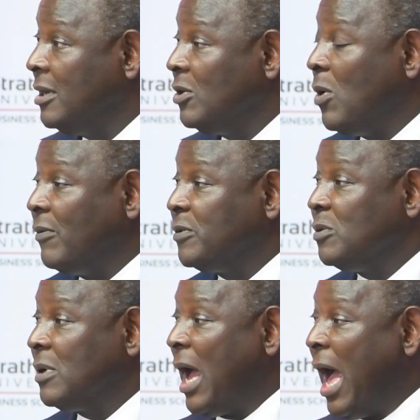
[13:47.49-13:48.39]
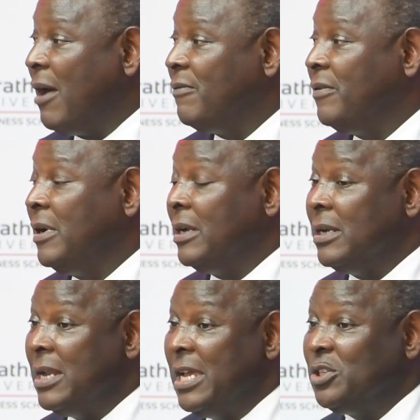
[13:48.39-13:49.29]
You have to have
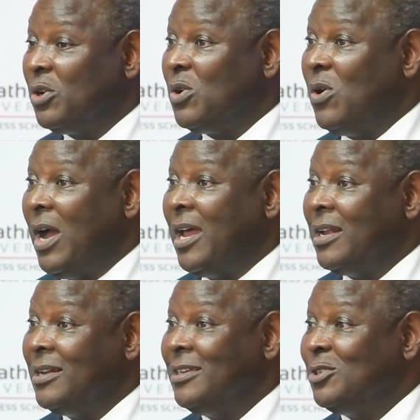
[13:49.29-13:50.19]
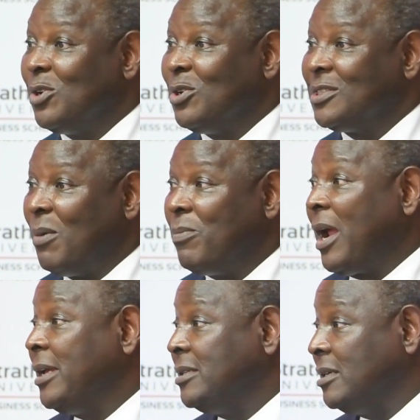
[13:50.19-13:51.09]
national and regional
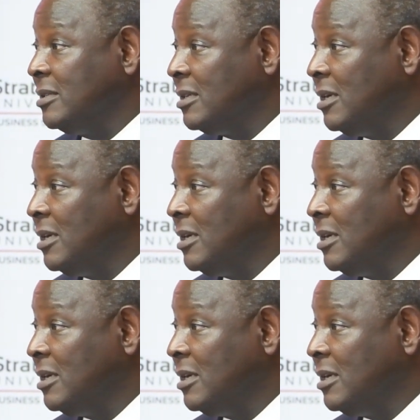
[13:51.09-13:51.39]
supply chains.